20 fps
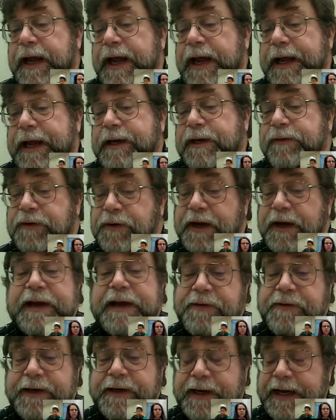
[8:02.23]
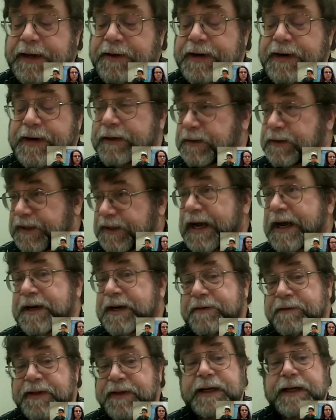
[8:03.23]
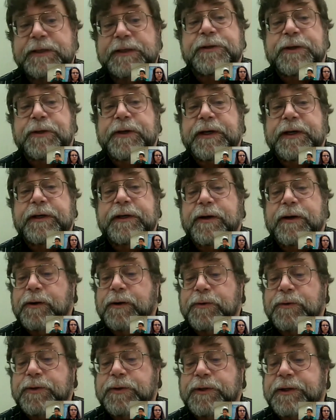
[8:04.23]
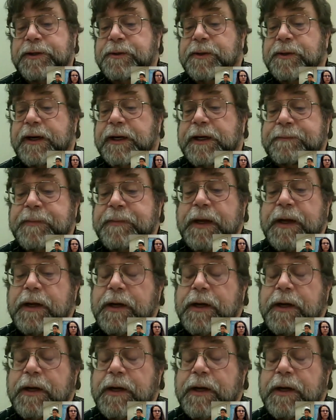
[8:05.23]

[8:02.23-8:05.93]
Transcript: And if you have an account outside of this, you can go to